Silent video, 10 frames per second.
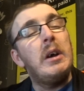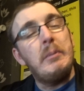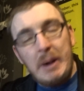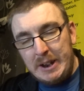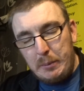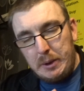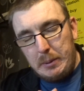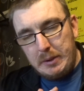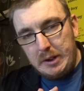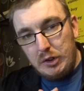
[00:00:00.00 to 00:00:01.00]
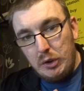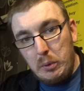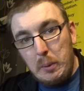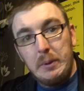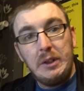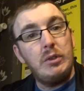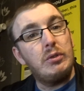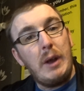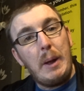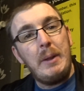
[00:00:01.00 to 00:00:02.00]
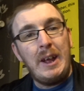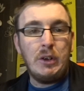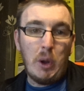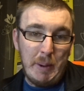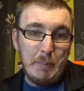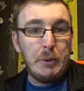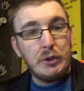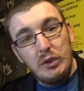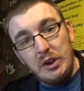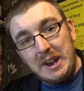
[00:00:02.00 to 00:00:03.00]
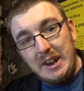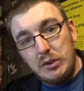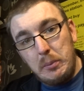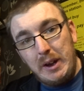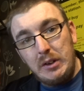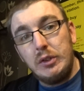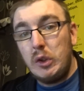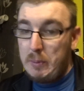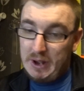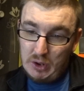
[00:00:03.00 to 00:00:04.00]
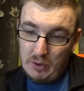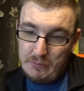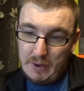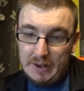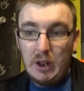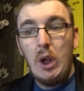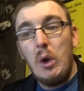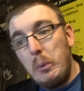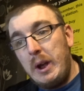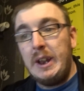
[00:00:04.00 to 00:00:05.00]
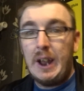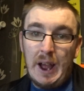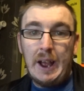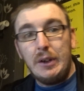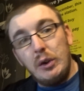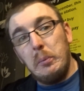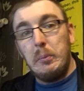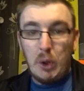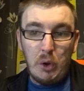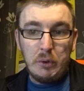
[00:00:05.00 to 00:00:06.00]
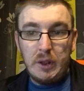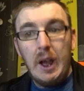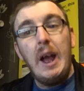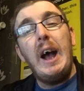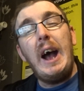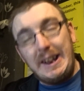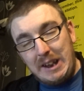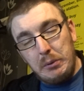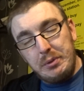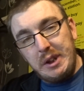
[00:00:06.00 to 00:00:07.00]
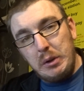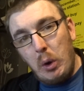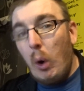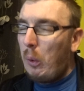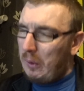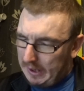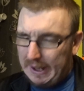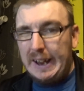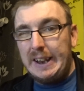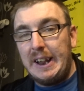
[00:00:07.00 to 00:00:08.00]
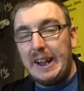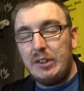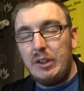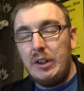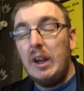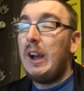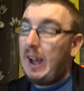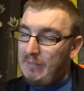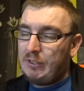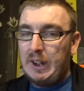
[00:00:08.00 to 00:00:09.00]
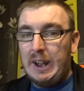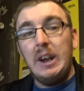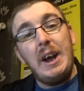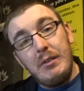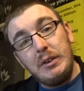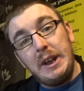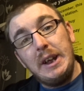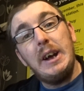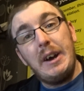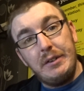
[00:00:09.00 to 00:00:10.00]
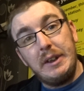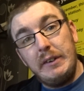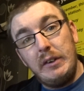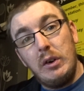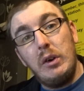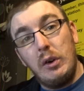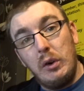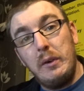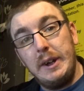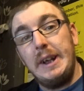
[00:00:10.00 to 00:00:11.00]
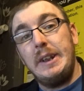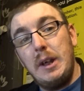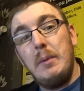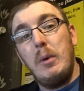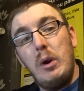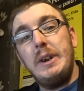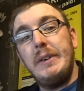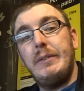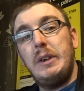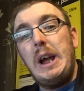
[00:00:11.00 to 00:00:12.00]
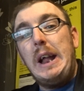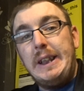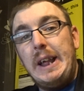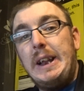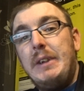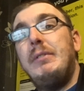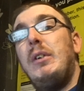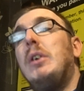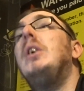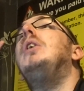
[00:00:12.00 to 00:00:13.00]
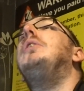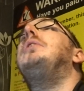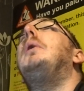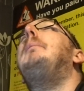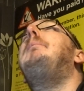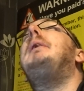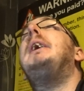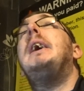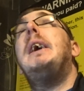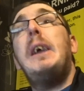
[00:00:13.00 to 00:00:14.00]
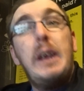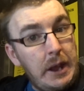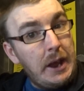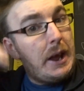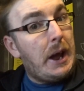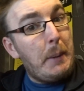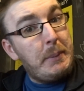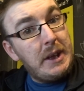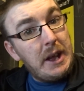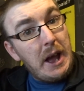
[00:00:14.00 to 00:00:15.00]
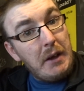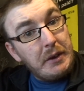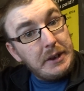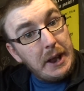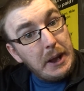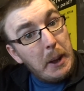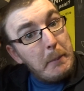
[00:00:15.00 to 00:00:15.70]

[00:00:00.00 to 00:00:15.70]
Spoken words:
my name is James, how you do, please subscribe, like, comment, put your notification bell so you'll be notified when I upload. And I'll see you all in the next one. Have a good night, have a good day. I'll see you all in the morning for a daily vlog. So be happy, have a good day.